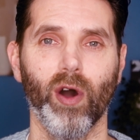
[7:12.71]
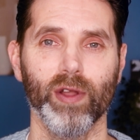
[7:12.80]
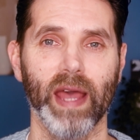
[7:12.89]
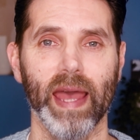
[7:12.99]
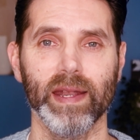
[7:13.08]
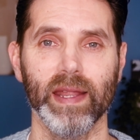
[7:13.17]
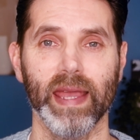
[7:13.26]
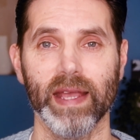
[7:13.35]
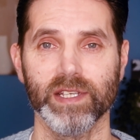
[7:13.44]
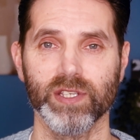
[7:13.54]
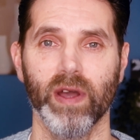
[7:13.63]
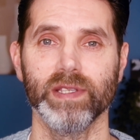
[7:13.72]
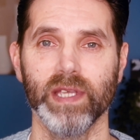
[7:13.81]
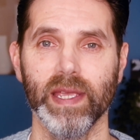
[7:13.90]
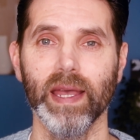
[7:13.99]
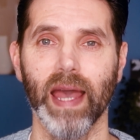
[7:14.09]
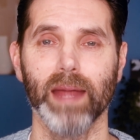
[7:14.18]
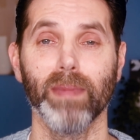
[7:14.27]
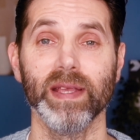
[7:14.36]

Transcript: on handling anxiety and